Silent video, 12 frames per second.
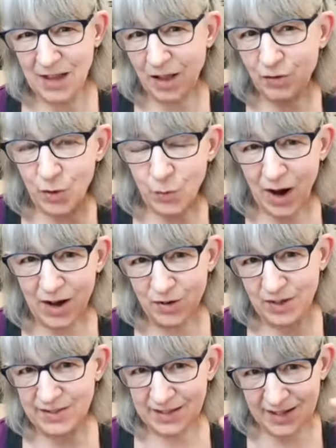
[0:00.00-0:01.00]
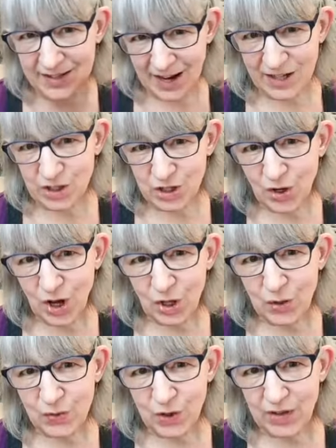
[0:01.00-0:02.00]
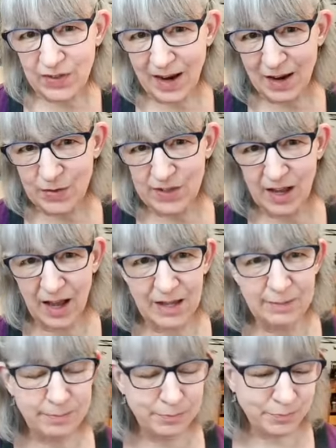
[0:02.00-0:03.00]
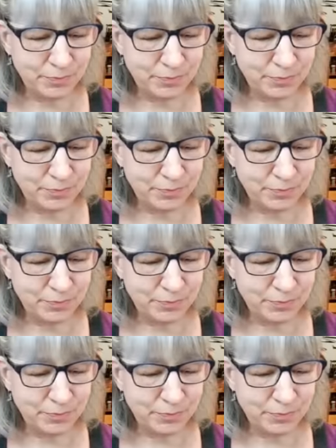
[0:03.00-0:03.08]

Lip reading: gallery wire that's got texture all over on the outside.